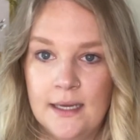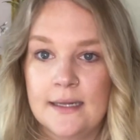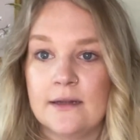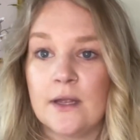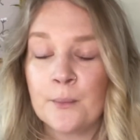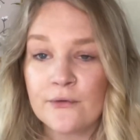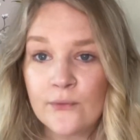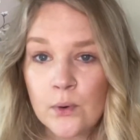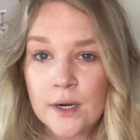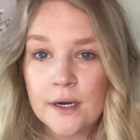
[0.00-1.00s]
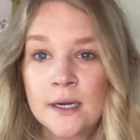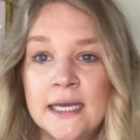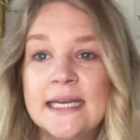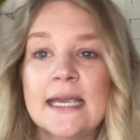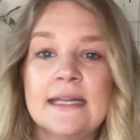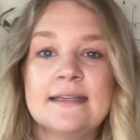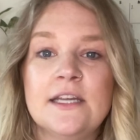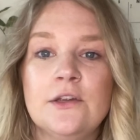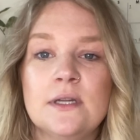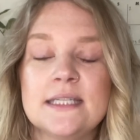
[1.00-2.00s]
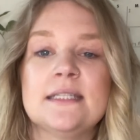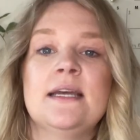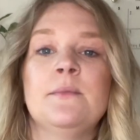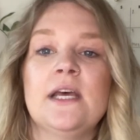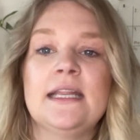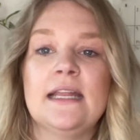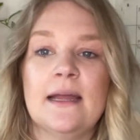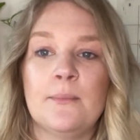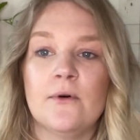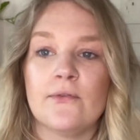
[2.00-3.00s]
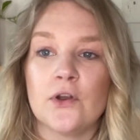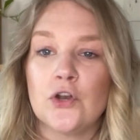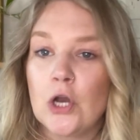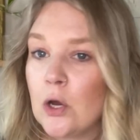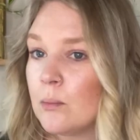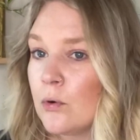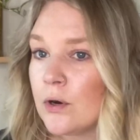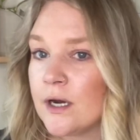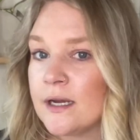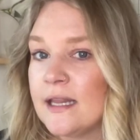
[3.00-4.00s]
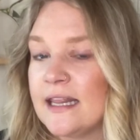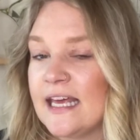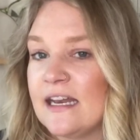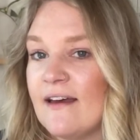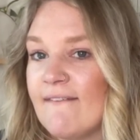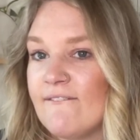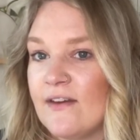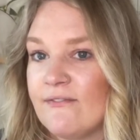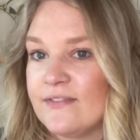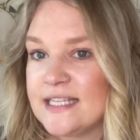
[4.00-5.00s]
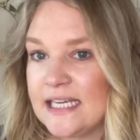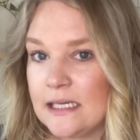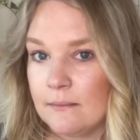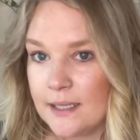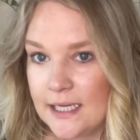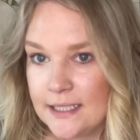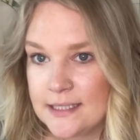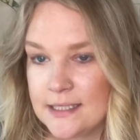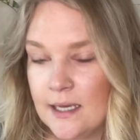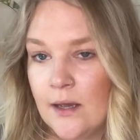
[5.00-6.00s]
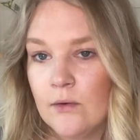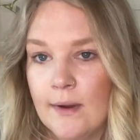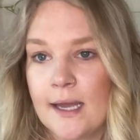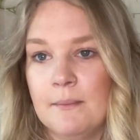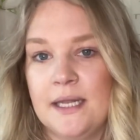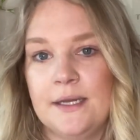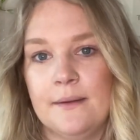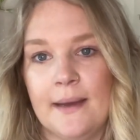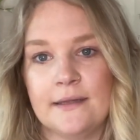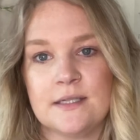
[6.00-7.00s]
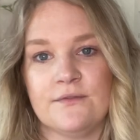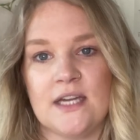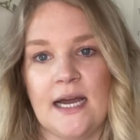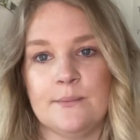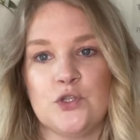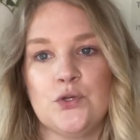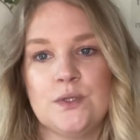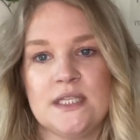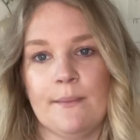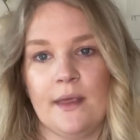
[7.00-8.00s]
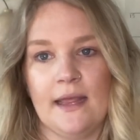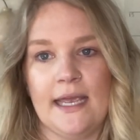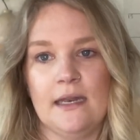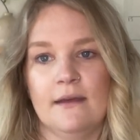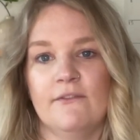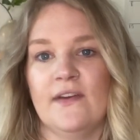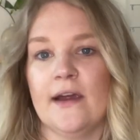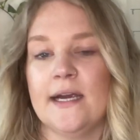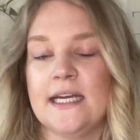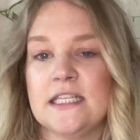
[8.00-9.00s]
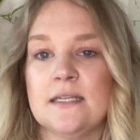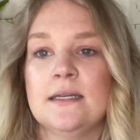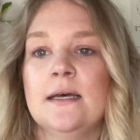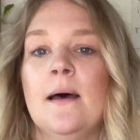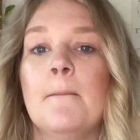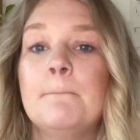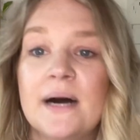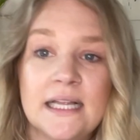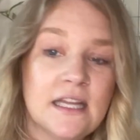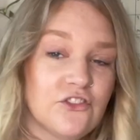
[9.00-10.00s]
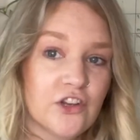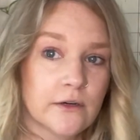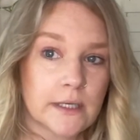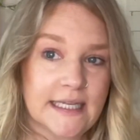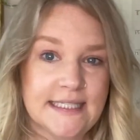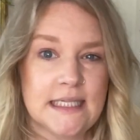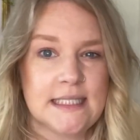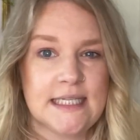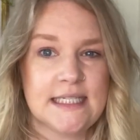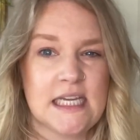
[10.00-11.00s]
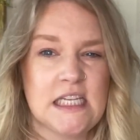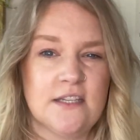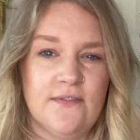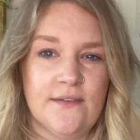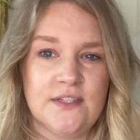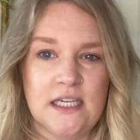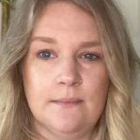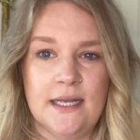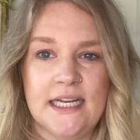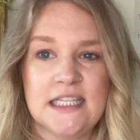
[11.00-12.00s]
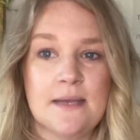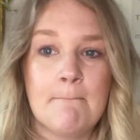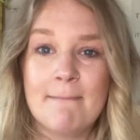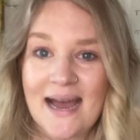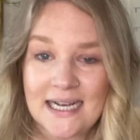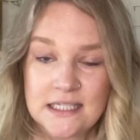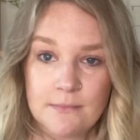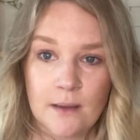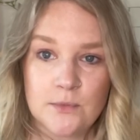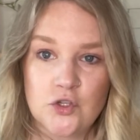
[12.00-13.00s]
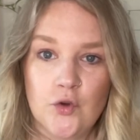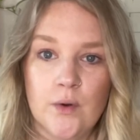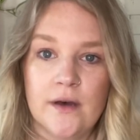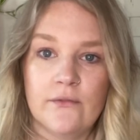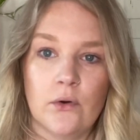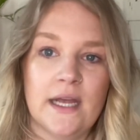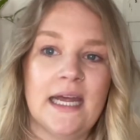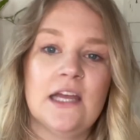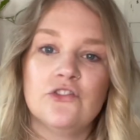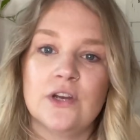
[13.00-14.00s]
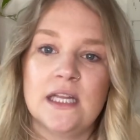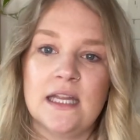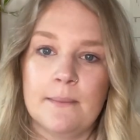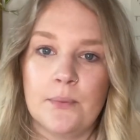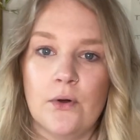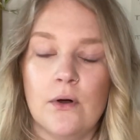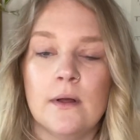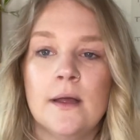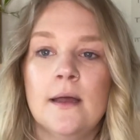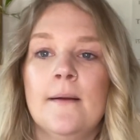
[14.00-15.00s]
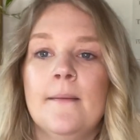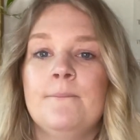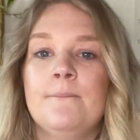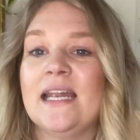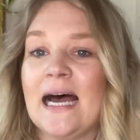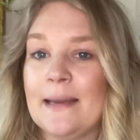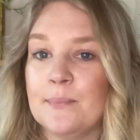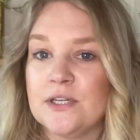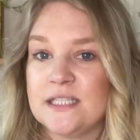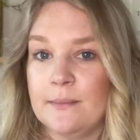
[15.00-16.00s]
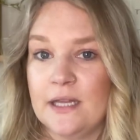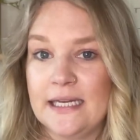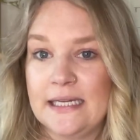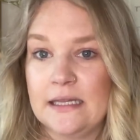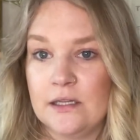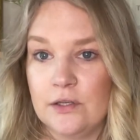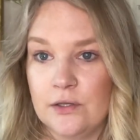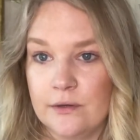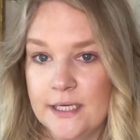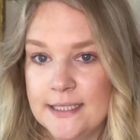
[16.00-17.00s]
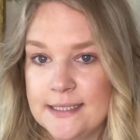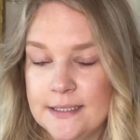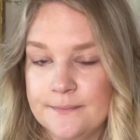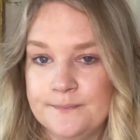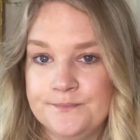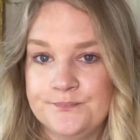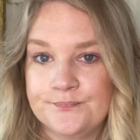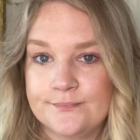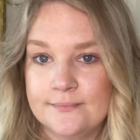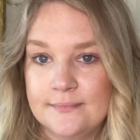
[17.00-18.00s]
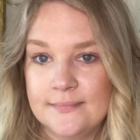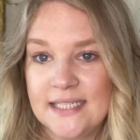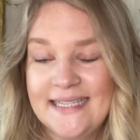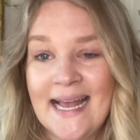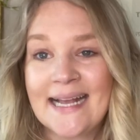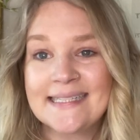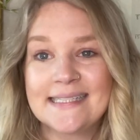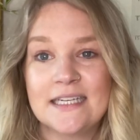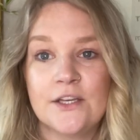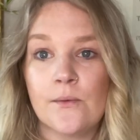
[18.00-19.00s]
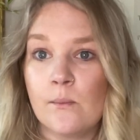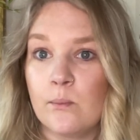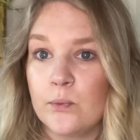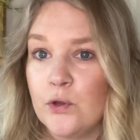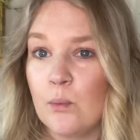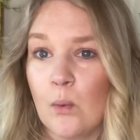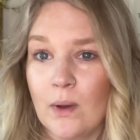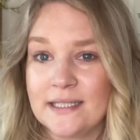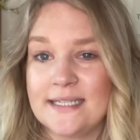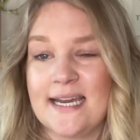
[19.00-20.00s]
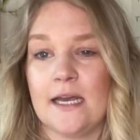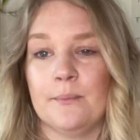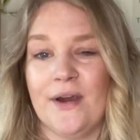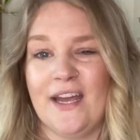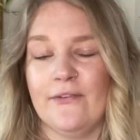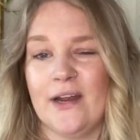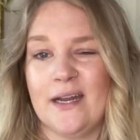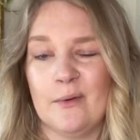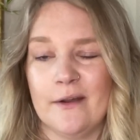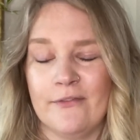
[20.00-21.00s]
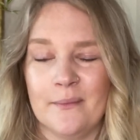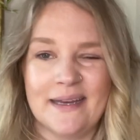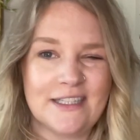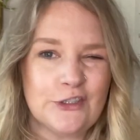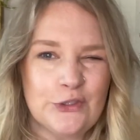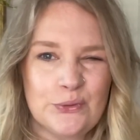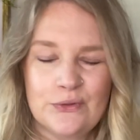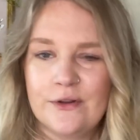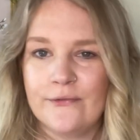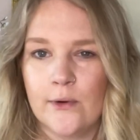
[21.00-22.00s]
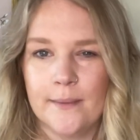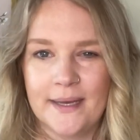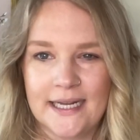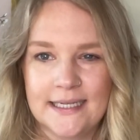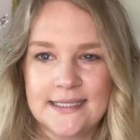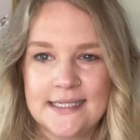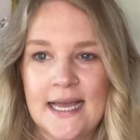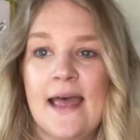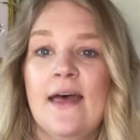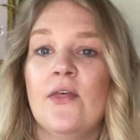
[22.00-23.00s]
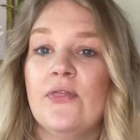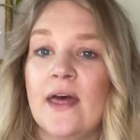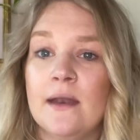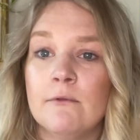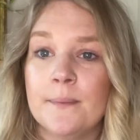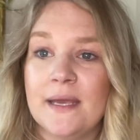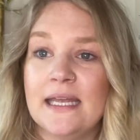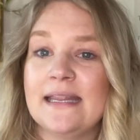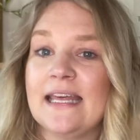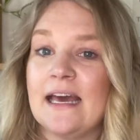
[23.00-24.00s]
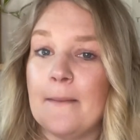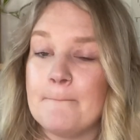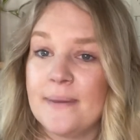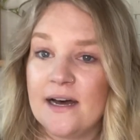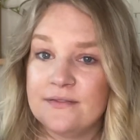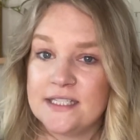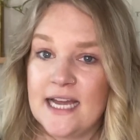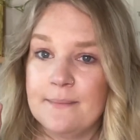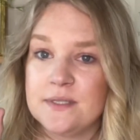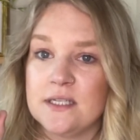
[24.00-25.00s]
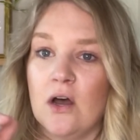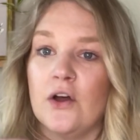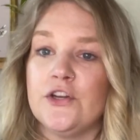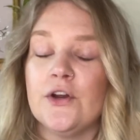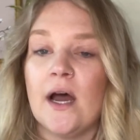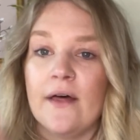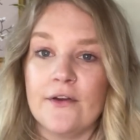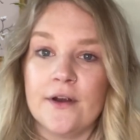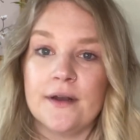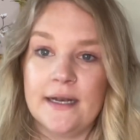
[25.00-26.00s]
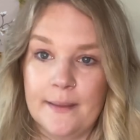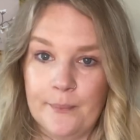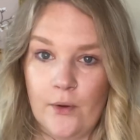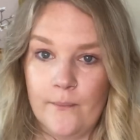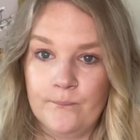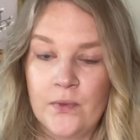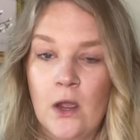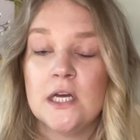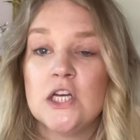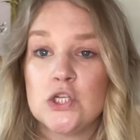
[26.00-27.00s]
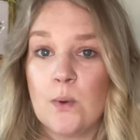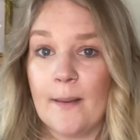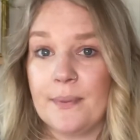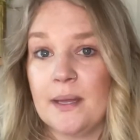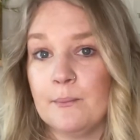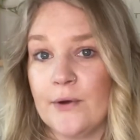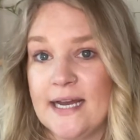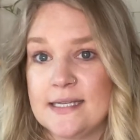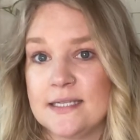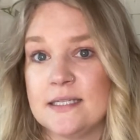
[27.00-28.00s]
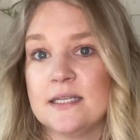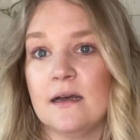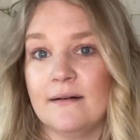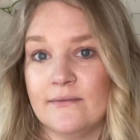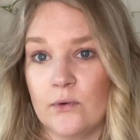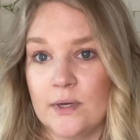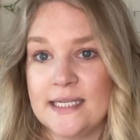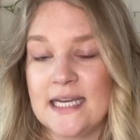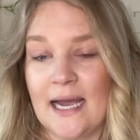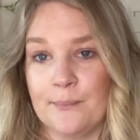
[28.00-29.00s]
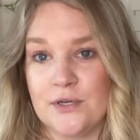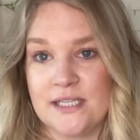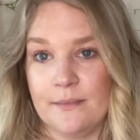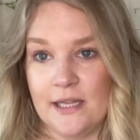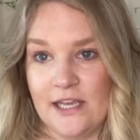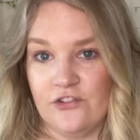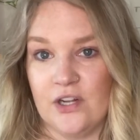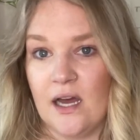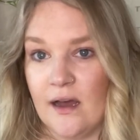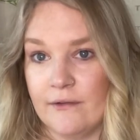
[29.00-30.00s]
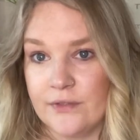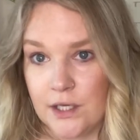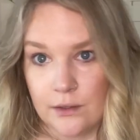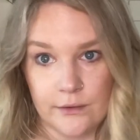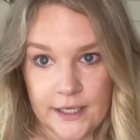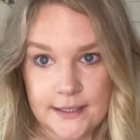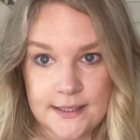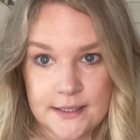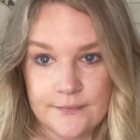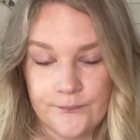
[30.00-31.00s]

Now, number 4, continue to stimulate the nipple for no more than 15 minutes. Recommended amounts of time to stimulate varies, but the general consensus is 15 minutes maximum to avoid injuring the nipple and hyperstimulating the uterus. Next, you will want to take a break for anywhere from like 2 to 4 minutes. Then repeat the above steps on your other nipple. Swapping breasts avoids hyperstimulation of the uterus.